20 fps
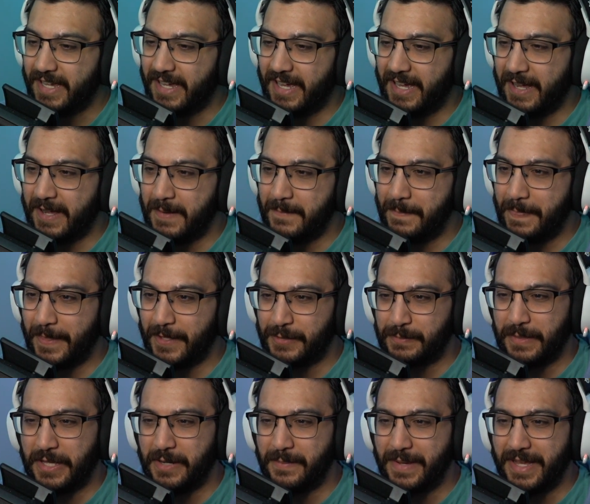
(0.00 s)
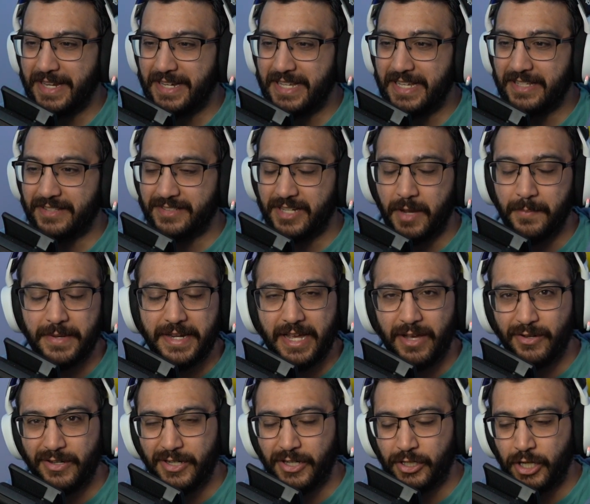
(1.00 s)
Spider-Man is coming
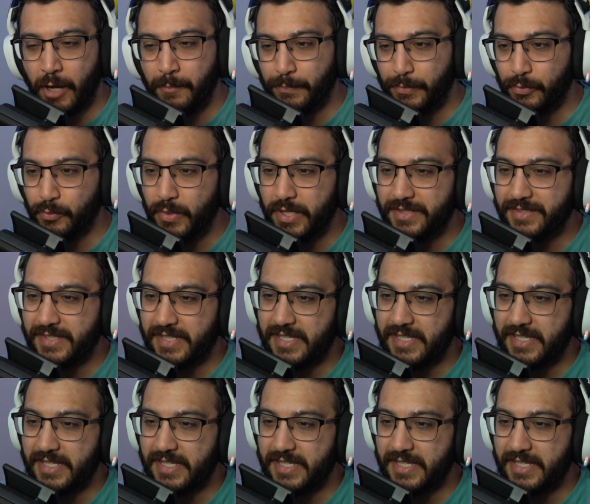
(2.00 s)
out in a couple weeks.